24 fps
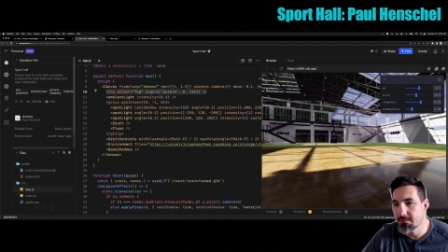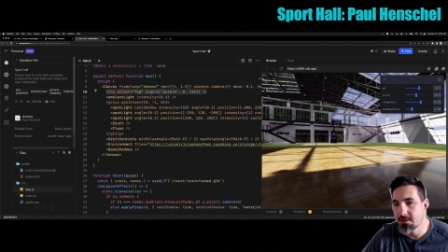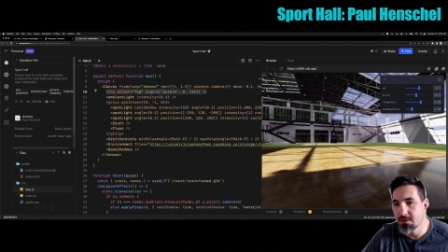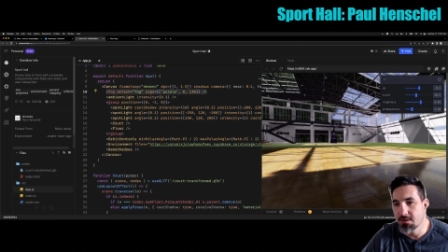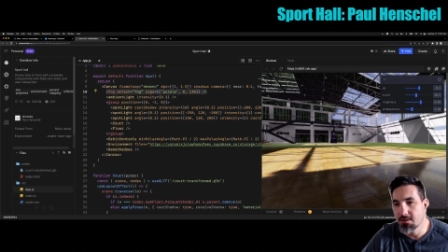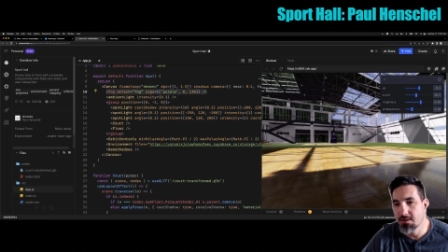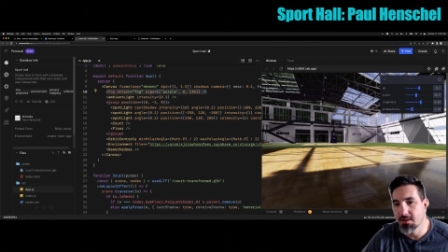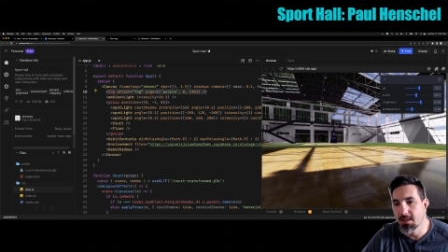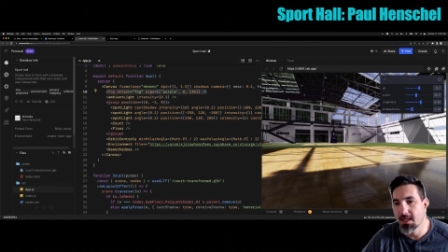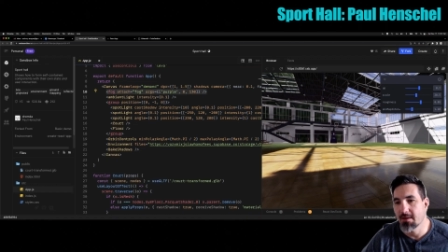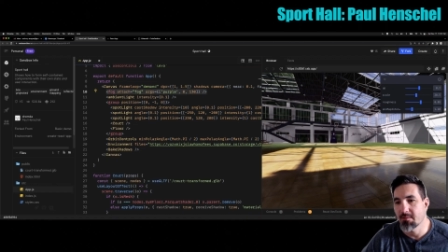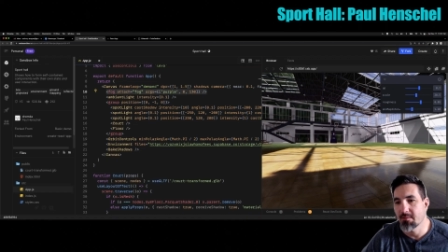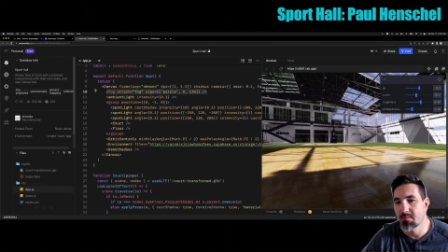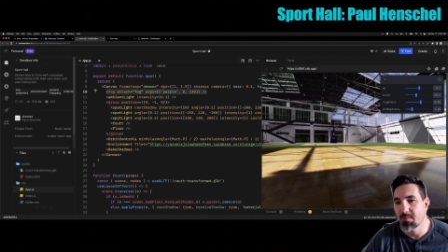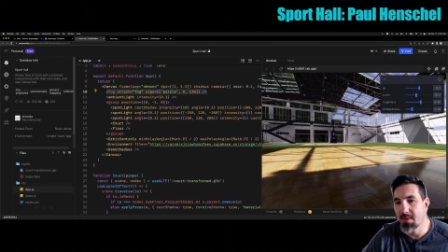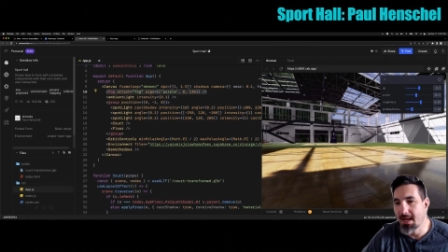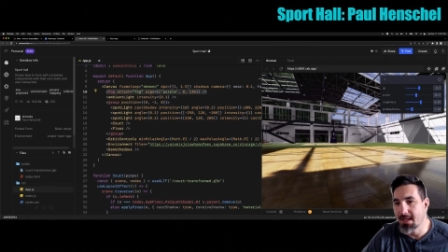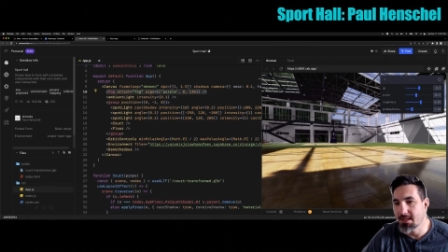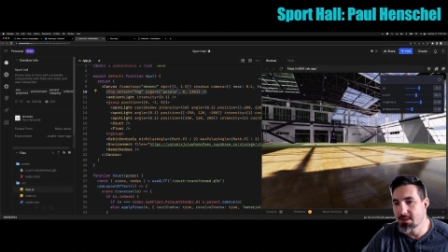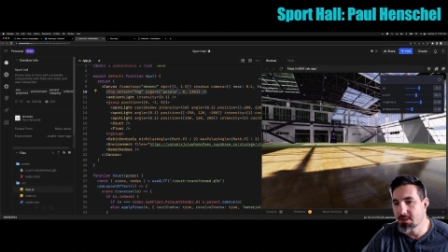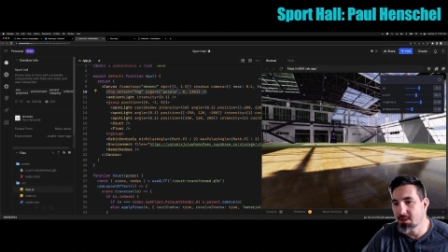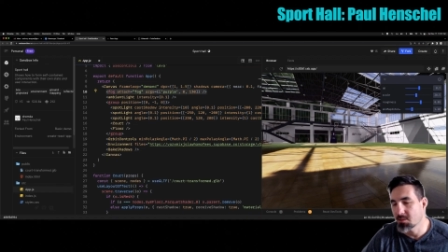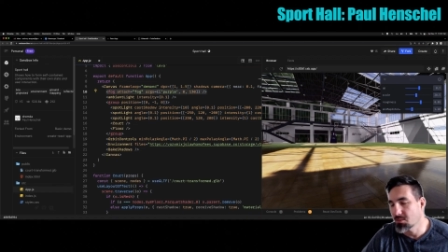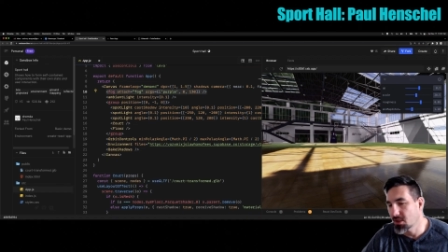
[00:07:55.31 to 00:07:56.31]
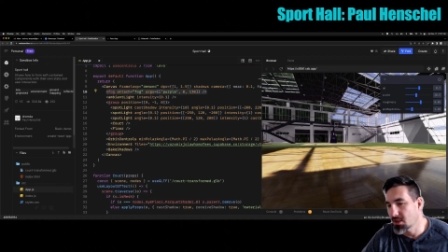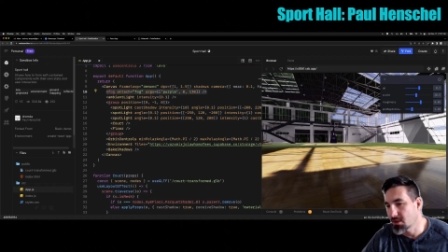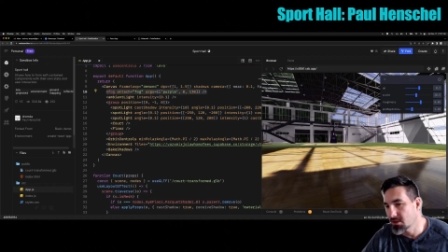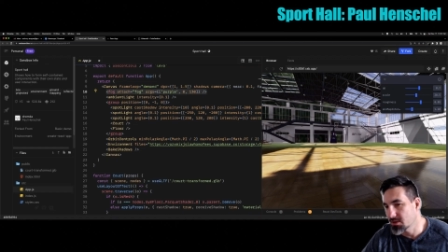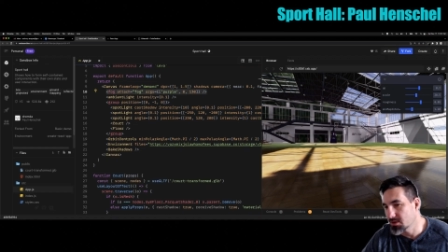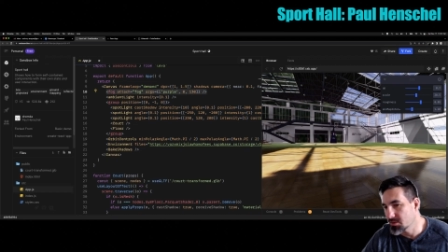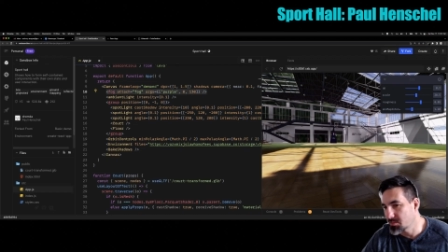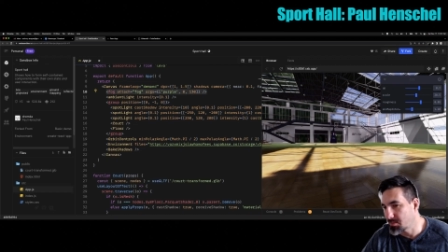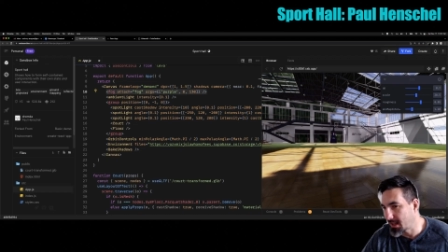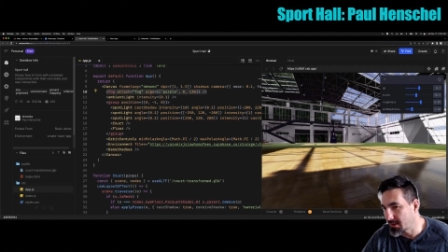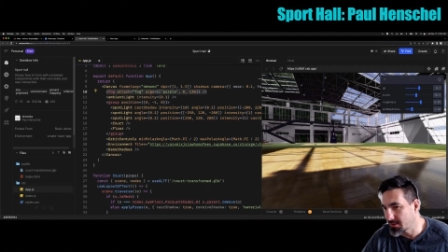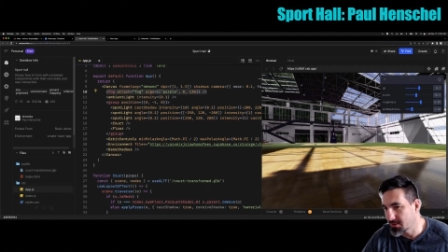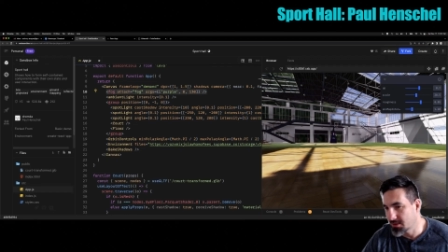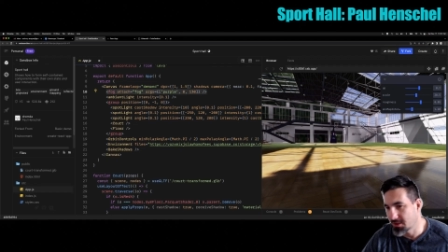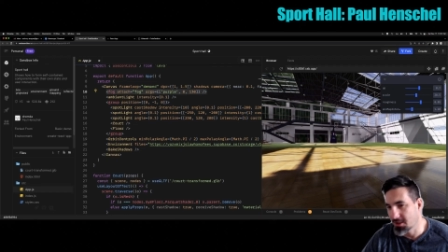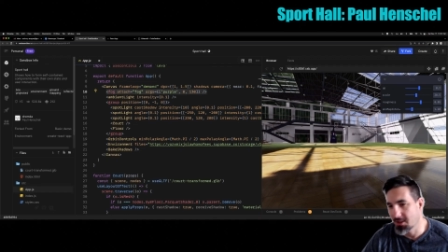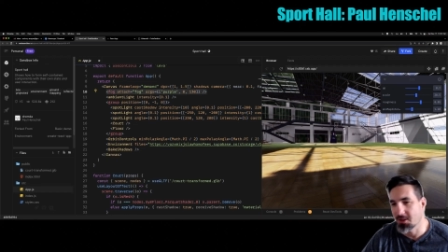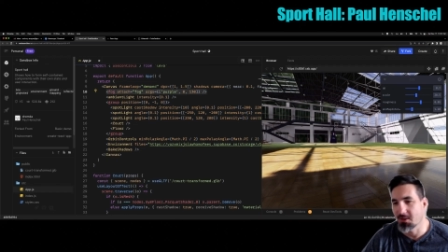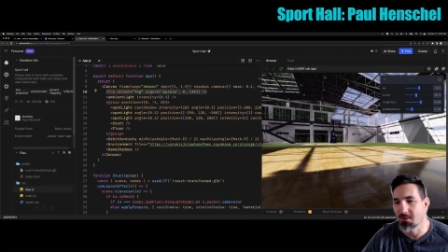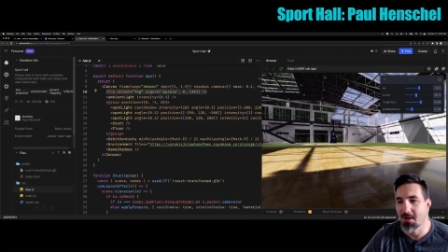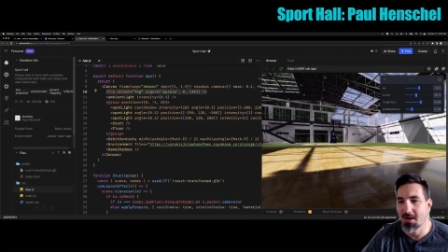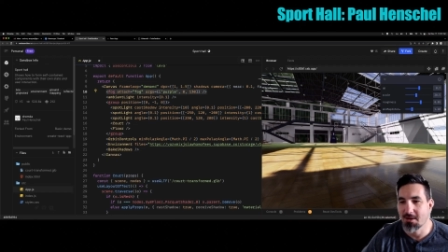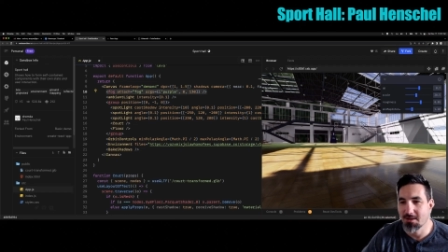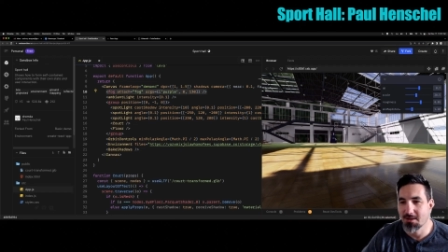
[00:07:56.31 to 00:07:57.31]
You could have basketballs bouncing
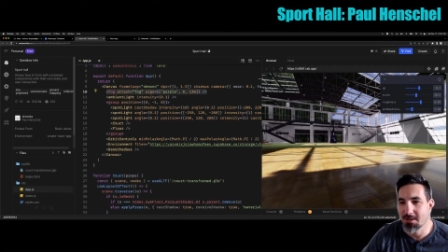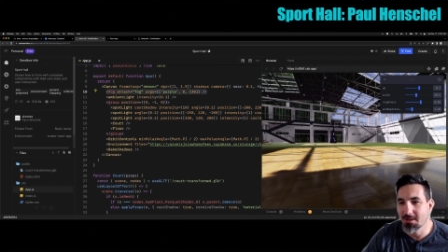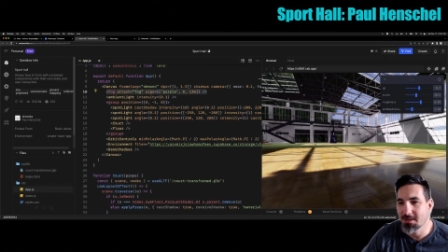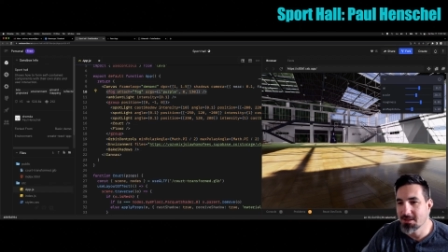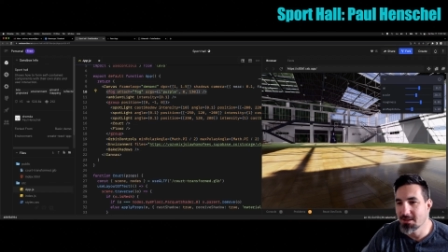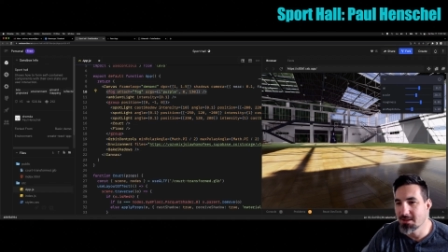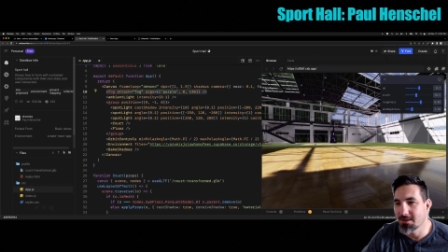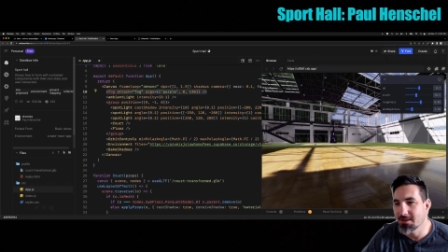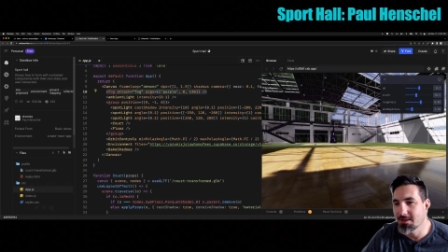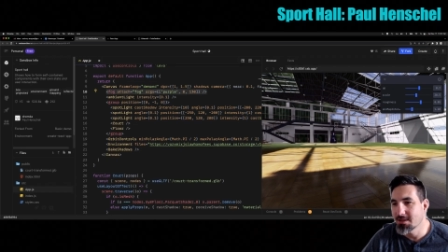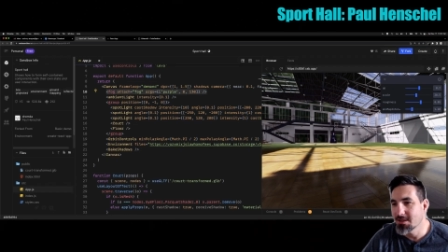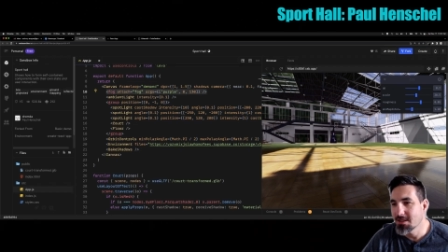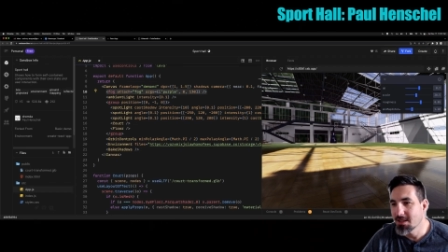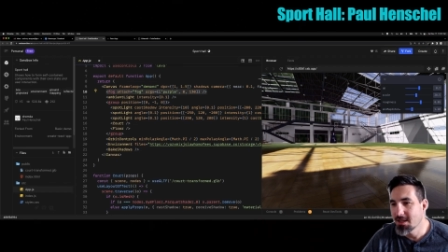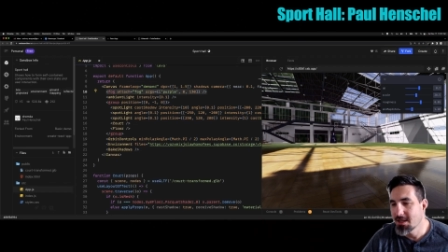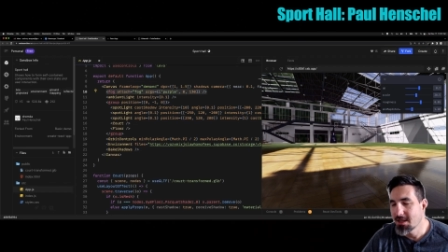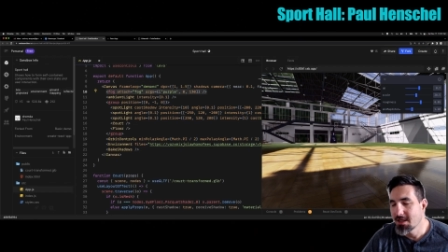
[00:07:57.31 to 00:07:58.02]
around on here.